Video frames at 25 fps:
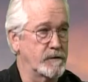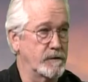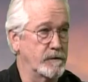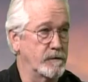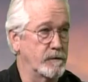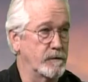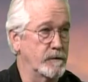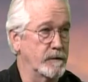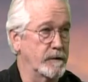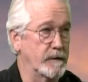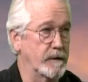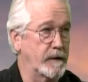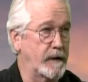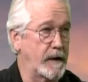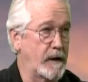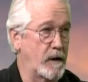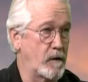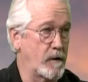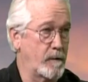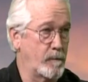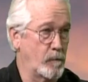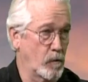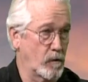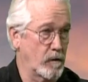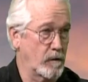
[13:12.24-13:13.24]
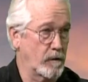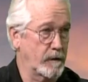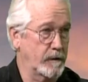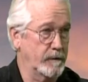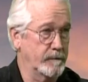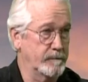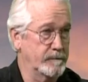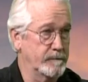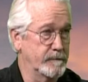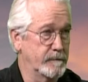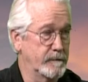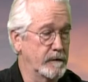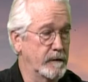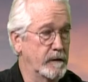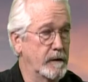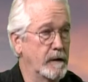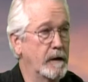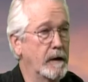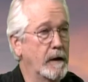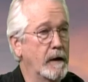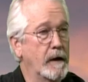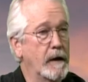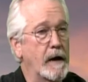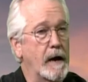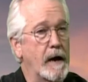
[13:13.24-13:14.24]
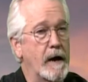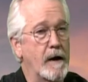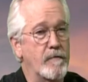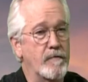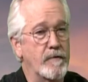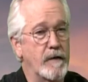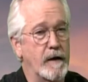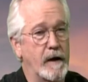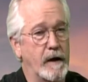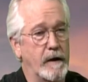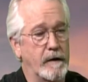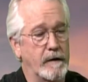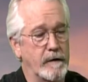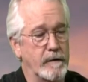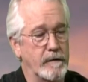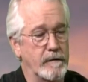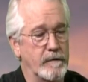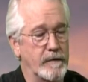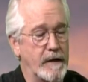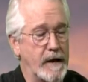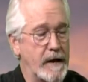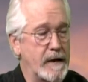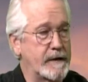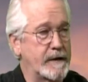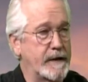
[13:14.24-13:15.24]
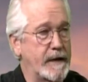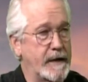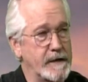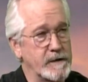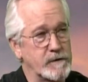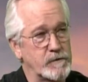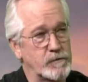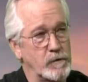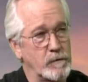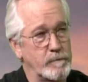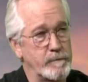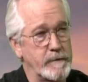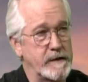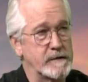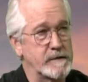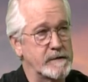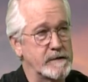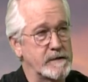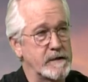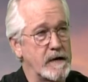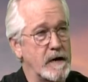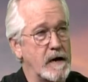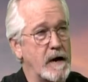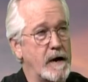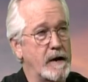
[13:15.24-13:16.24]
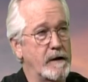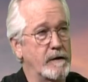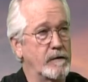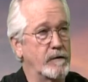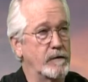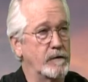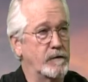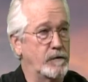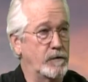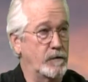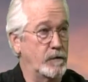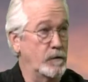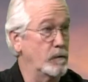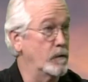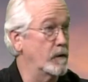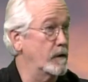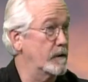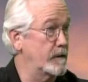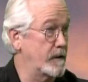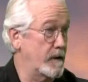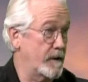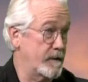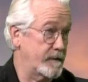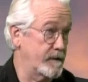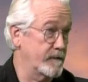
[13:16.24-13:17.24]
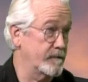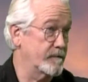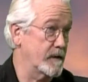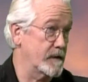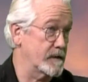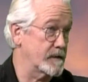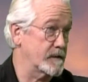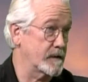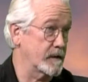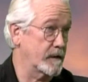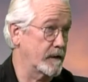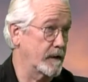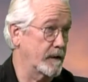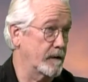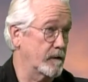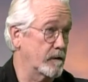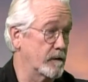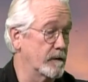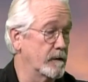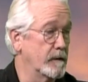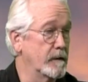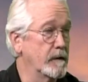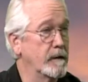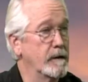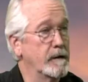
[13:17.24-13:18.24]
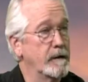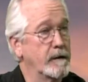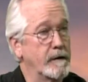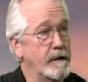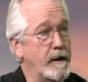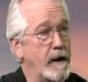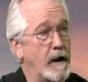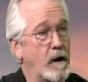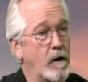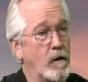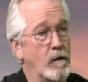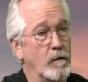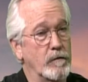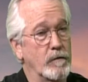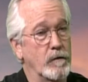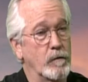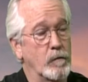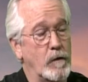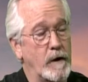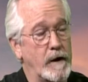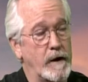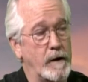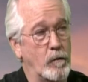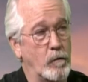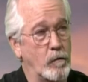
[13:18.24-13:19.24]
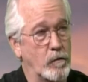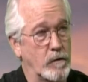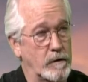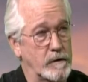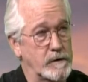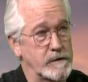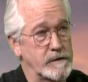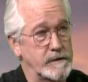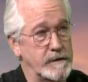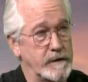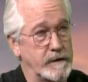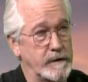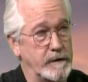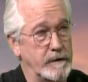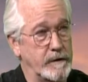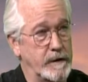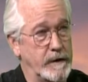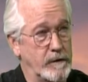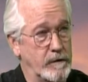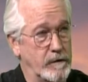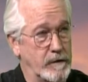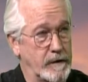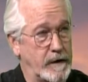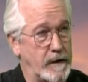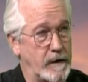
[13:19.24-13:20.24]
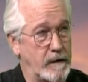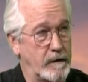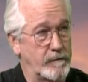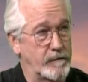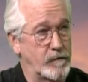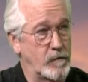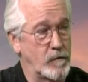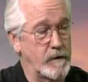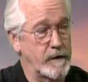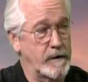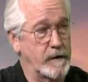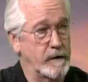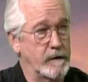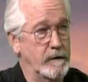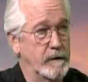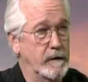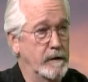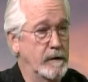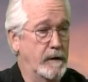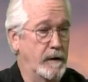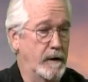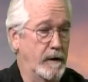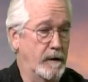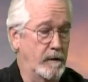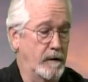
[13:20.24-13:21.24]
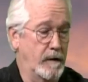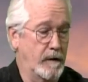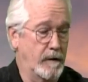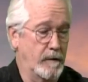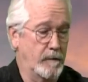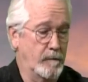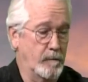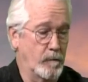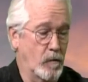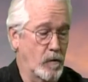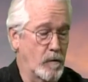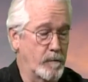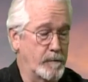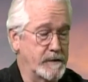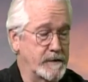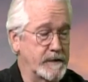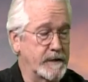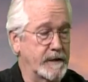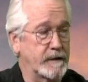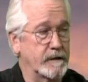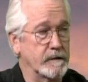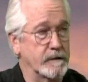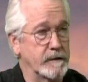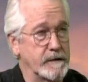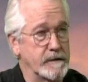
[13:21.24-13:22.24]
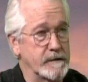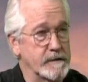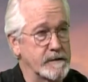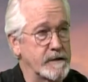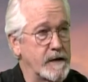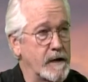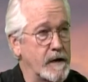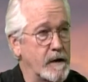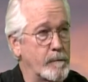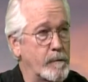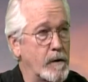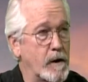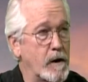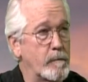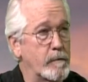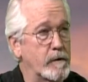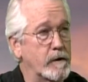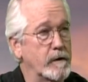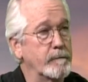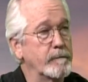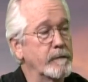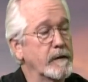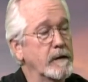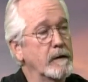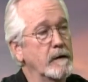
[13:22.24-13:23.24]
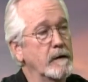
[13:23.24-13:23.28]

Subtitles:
to the county morgue, and then that case will be assigned to a death investigator. Now, the way it works here in California, and more particularly in Santa Barbara,